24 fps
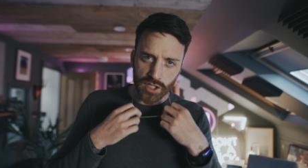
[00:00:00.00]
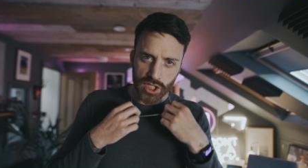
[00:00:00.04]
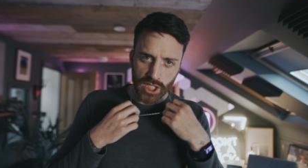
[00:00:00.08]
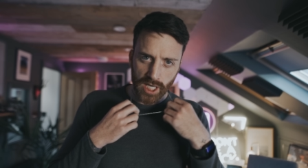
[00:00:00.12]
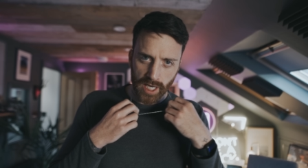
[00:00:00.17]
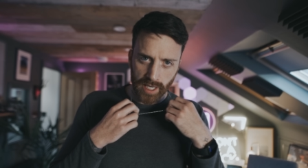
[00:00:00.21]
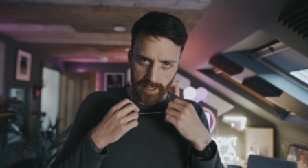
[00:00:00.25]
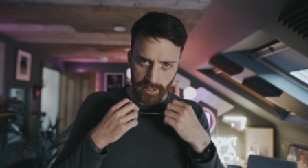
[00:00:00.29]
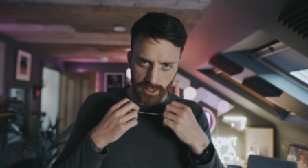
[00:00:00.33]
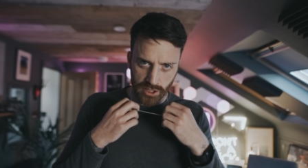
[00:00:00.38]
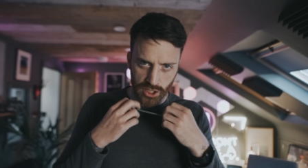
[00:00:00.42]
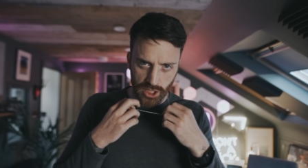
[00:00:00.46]

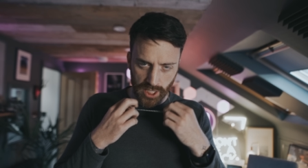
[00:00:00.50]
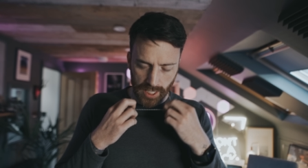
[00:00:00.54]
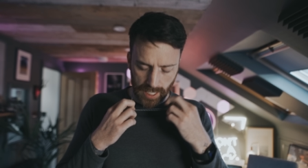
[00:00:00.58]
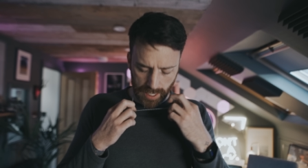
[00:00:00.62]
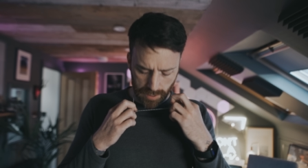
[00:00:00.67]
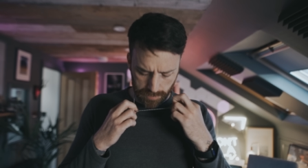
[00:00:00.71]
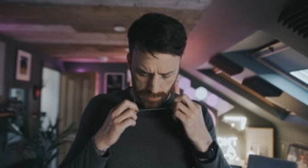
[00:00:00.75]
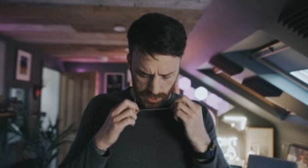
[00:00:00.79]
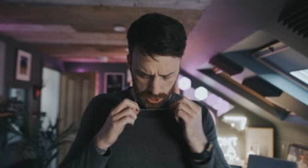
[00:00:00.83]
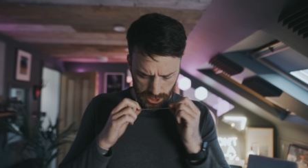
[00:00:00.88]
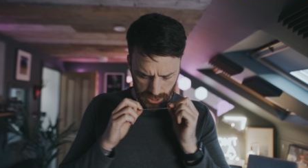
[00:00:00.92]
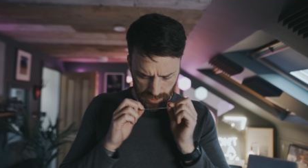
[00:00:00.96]
chain. Check
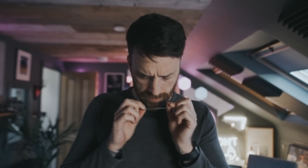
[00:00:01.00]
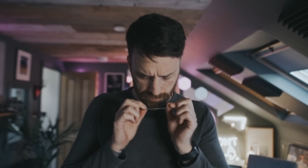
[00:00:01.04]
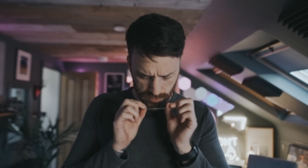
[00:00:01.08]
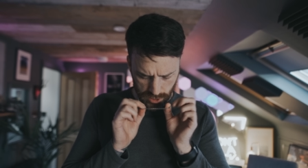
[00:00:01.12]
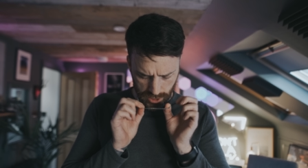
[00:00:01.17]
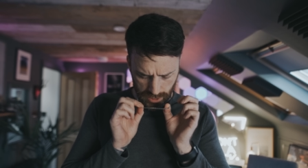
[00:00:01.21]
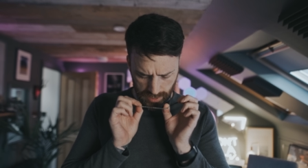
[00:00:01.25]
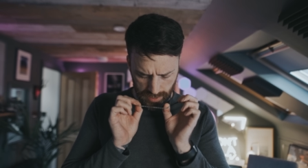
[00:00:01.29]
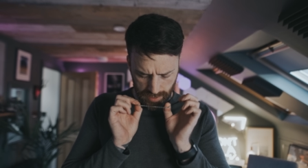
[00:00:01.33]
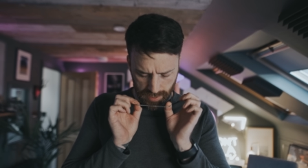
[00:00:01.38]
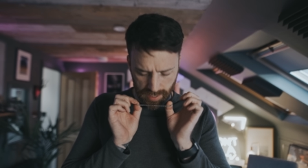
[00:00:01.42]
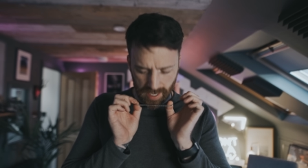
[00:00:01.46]
out my chav
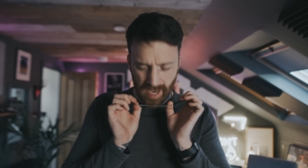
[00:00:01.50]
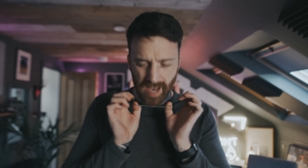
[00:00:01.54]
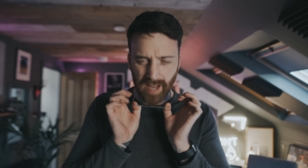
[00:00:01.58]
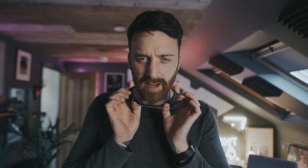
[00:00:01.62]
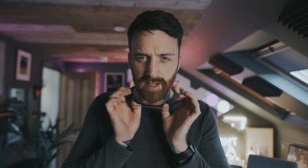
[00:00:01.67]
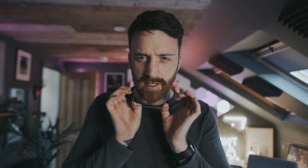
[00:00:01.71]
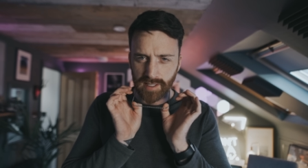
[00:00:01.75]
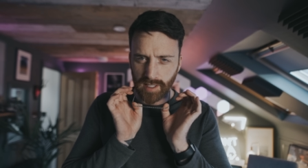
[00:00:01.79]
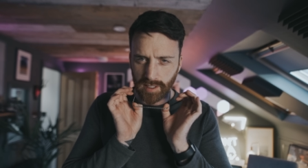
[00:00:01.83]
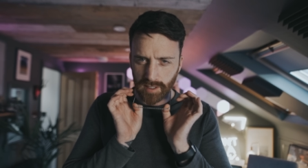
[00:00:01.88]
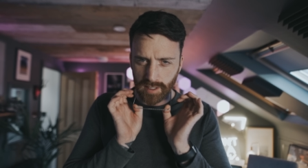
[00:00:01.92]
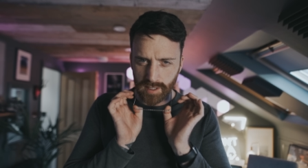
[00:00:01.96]
chain.
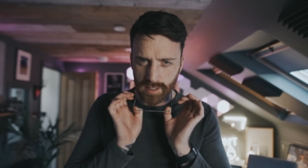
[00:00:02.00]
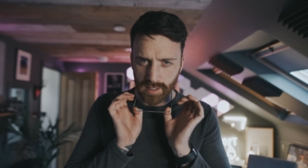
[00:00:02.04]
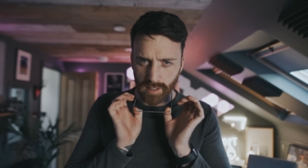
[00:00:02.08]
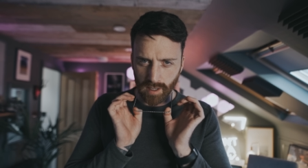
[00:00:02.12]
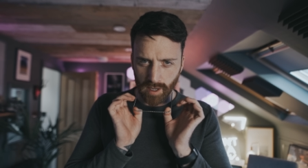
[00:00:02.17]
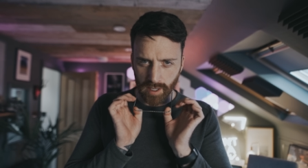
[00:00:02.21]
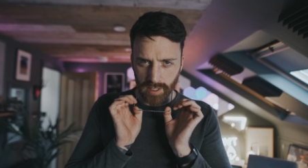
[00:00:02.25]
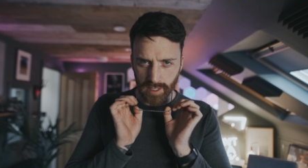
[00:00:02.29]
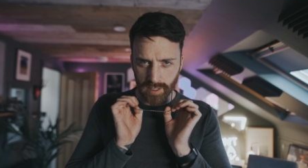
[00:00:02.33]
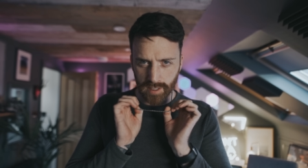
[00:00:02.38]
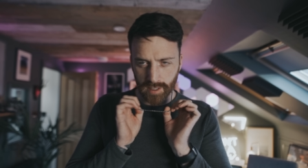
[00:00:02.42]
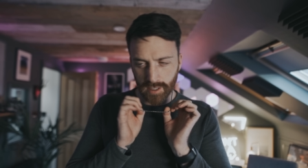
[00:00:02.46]
Hannah's
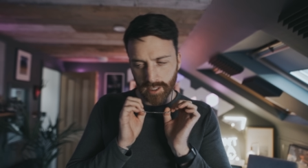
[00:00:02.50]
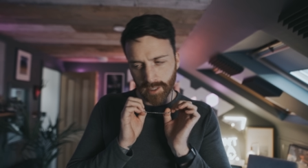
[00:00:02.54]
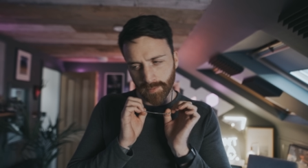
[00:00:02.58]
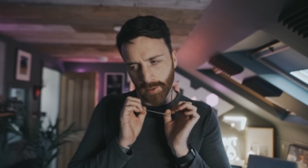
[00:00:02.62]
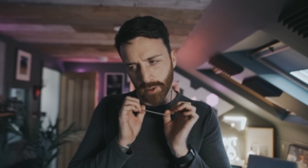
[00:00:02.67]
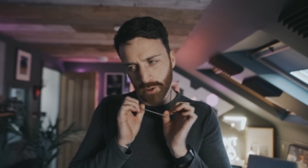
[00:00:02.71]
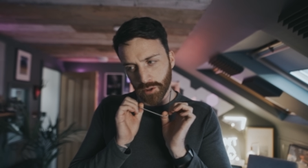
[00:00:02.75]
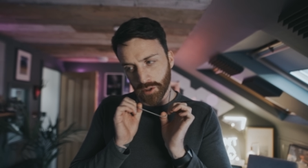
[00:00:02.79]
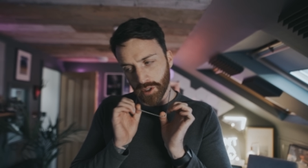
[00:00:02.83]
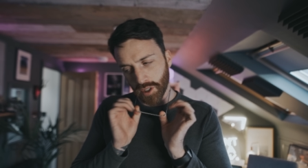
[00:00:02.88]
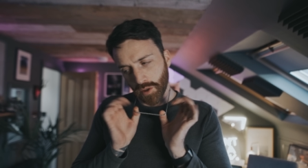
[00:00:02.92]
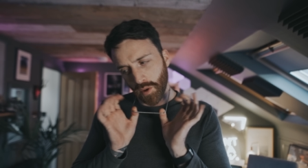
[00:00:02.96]
undecided. To be
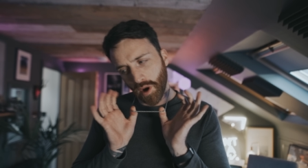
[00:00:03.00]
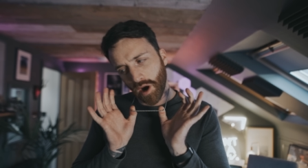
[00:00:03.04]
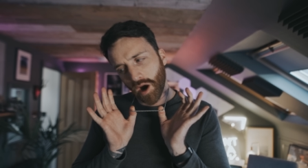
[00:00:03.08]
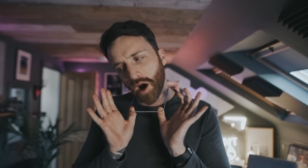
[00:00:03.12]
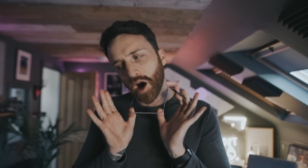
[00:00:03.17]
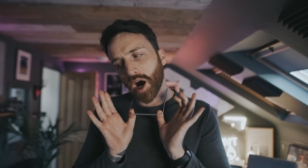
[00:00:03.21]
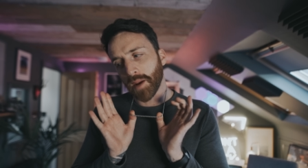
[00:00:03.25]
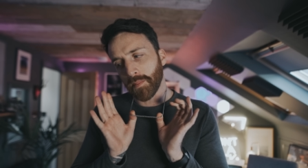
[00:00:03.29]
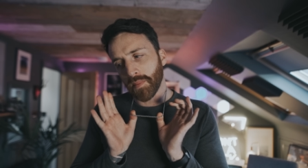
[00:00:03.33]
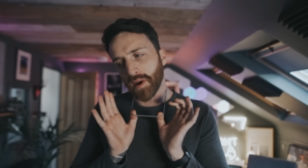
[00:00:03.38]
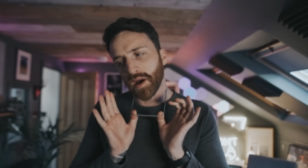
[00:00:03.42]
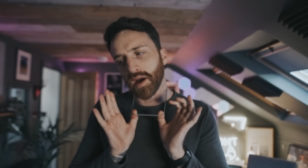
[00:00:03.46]
honest with you,
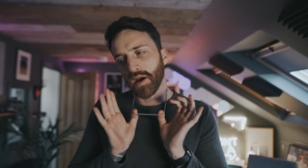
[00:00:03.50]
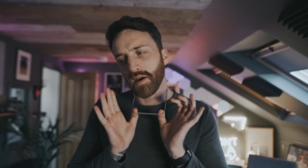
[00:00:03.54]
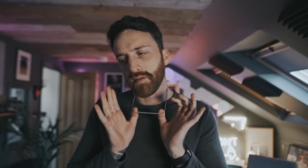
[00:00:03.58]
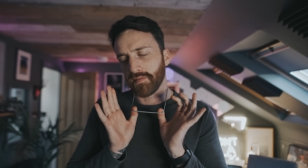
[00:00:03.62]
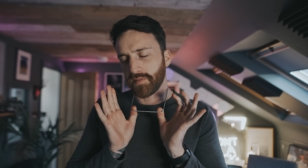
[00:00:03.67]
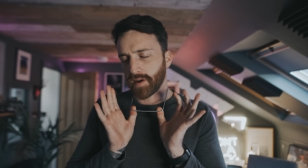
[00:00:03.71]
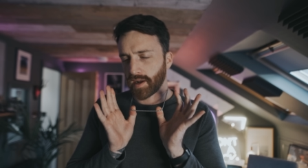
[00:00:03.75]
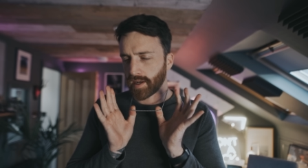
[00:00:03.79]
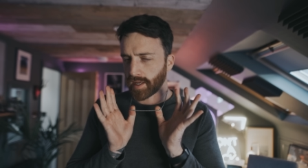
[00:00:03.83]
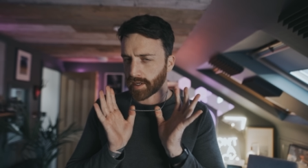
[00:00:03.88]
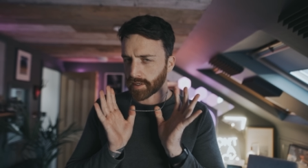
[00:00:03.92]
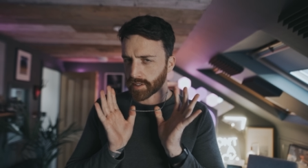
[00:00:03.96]
I'm
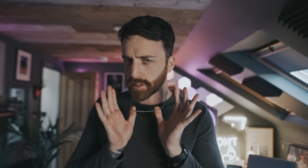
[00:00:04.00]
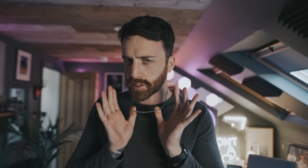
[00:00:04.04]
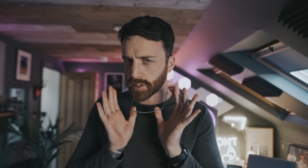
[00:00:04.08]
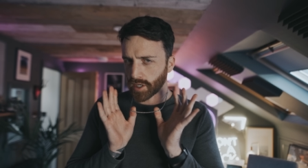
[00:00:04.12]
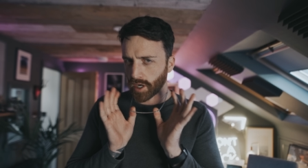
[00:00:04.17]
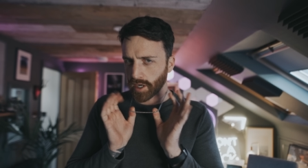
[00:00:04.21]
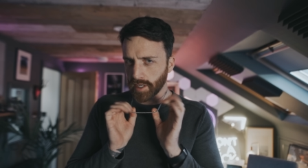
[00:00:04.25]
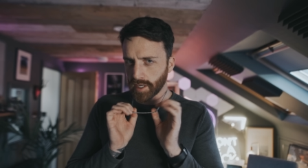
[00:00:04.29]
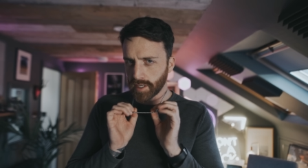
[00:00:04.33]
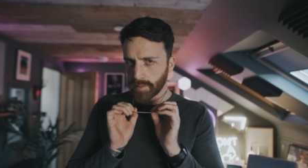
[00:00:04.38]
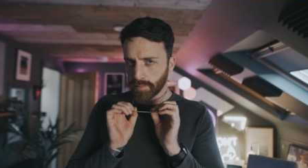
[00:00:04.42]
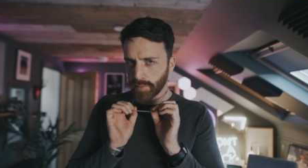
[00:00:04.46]
fairly
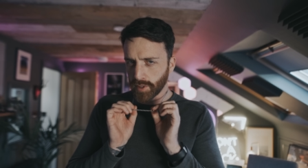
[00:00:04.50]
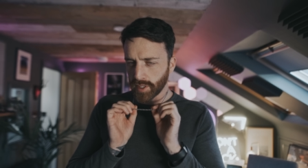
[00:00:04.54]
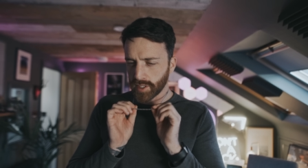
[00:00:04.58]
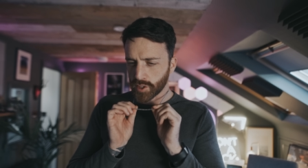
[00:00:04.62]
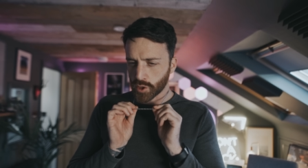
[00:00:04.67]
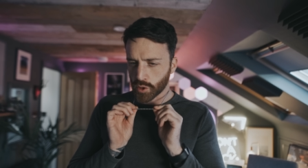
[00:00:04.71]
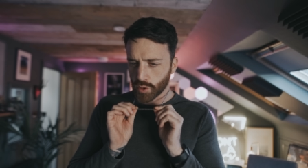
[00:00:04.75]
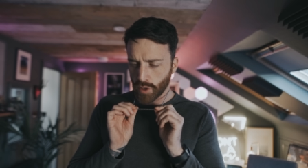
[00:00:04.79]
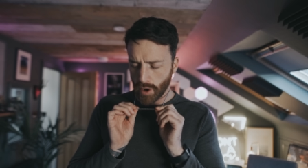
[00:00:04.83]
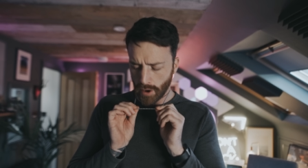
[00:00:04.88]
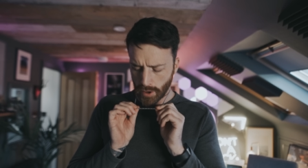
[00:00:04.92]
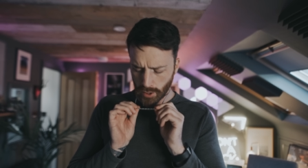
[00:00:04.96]
undecided, but it's
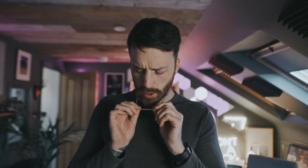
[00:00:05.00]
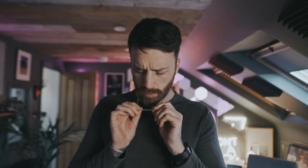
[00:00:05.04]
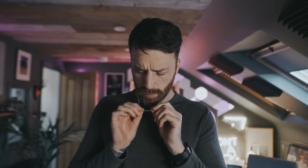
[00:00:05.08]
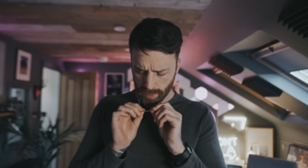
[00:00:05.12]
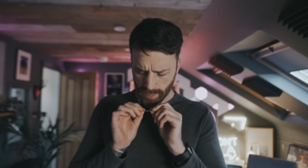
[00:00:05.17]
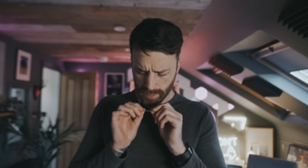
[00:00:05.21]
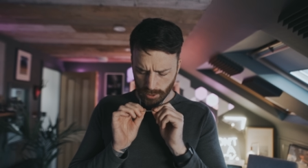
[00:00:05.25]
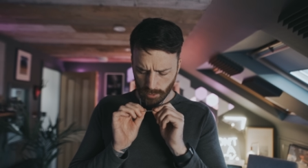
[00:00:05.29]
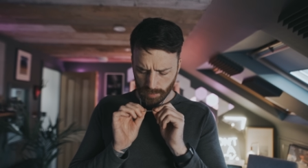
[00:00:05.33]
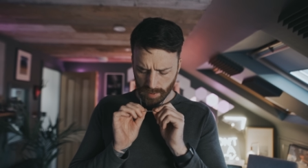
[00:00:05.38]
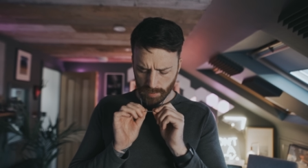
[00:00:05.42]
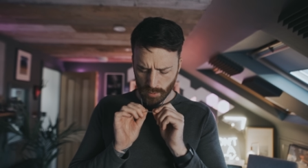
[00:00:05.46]
growing on me a
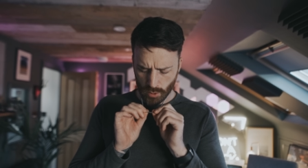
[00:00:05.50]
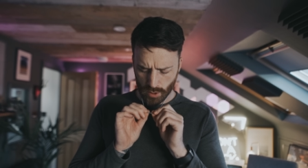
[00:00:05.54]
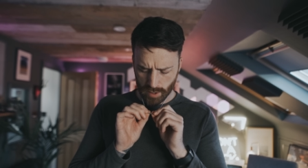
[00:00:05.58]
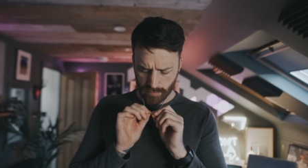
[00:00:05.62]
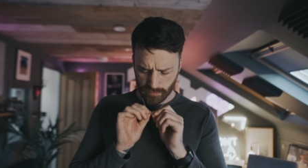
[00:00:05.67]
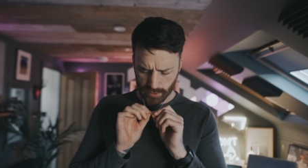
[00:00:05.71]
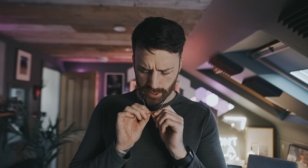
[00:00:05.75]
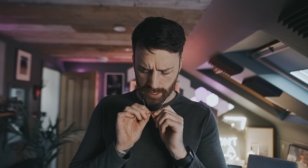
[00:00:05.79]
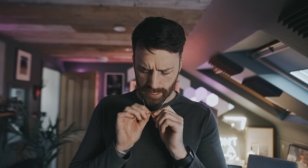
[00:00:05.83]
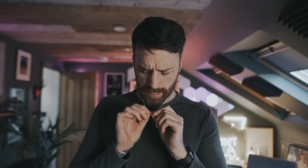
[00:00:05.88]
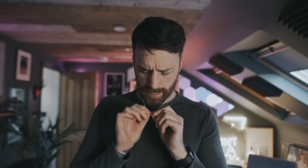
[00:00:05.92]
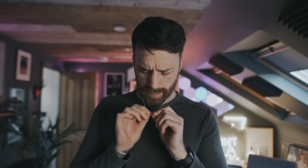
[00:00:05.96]
little bit more
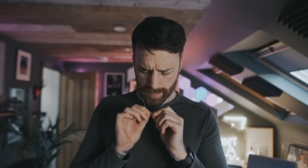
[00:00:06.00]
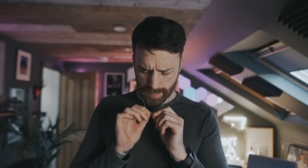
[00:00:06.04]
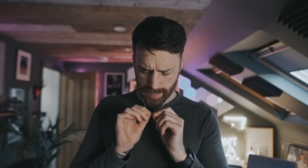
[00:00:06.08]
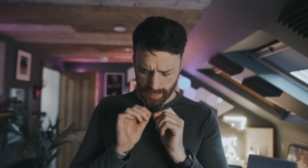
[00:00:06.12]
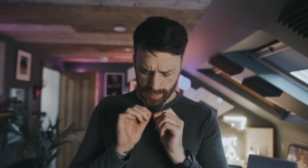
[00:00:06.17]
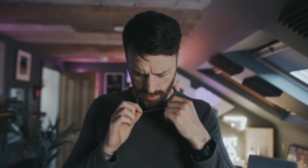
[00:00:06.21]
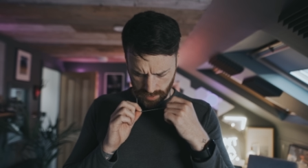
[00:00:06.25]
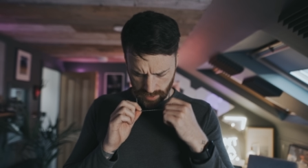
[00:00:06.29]
every day.